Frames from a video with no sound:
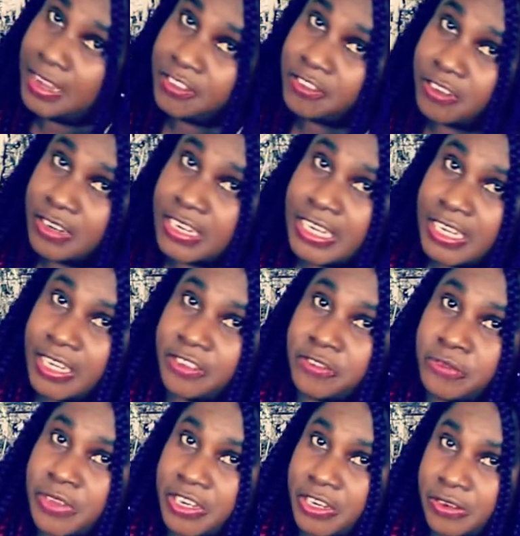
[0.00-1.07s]
studied here in
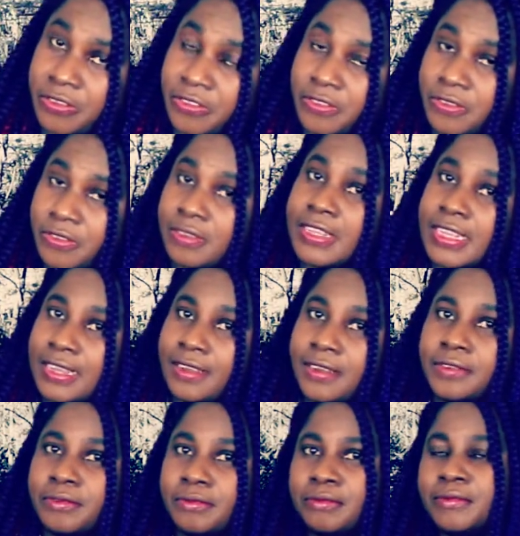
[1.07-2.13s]
Sweden also. Okay.
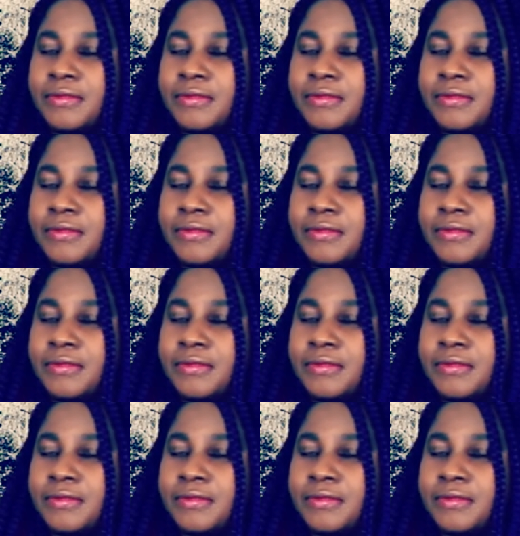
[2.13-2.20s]
Yeah.